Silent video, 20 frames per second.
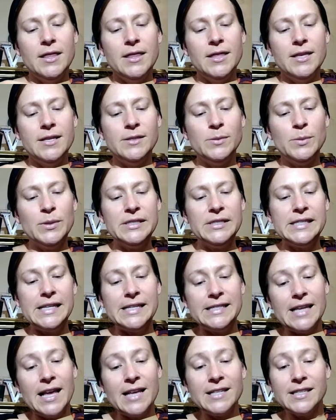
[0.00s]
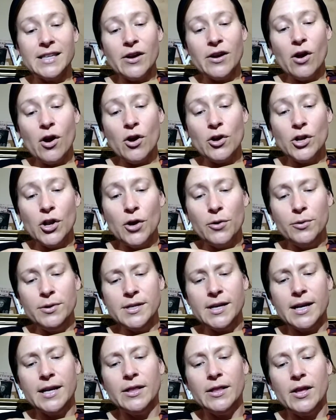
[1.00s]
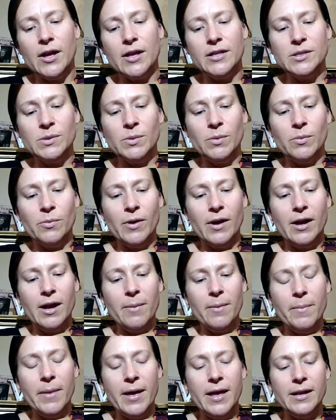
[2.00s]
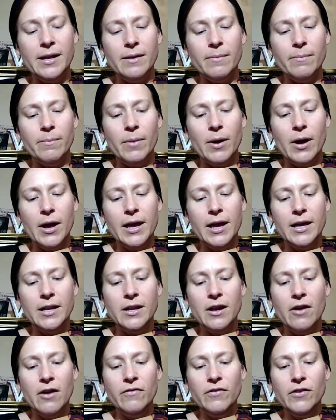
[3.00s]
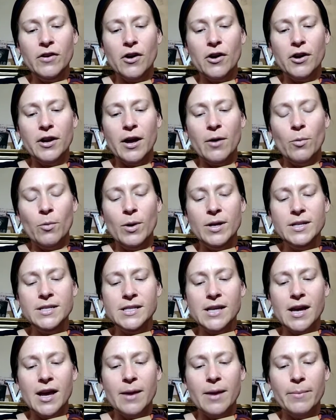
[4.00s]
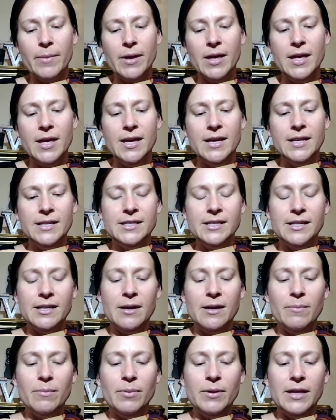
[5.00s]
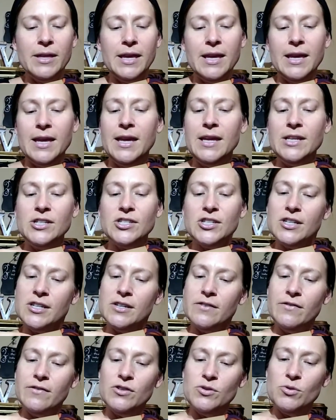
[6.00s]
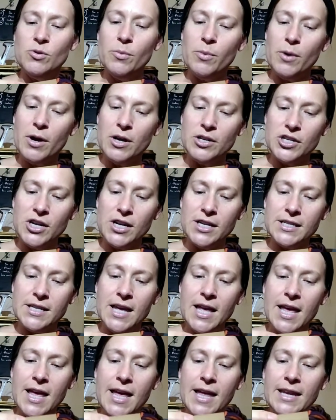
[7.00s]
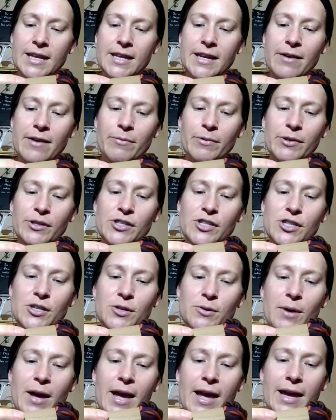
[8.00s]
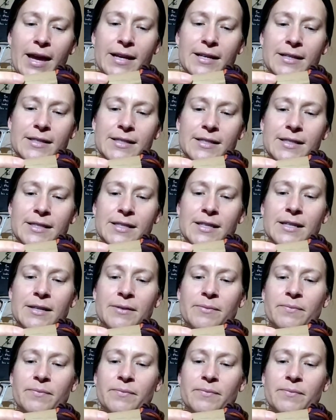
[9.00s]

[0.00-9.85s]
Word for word: this one says, as there are no dye lots, we recommend buying enough yarn at one time to complete each individual project. Knit with two hanks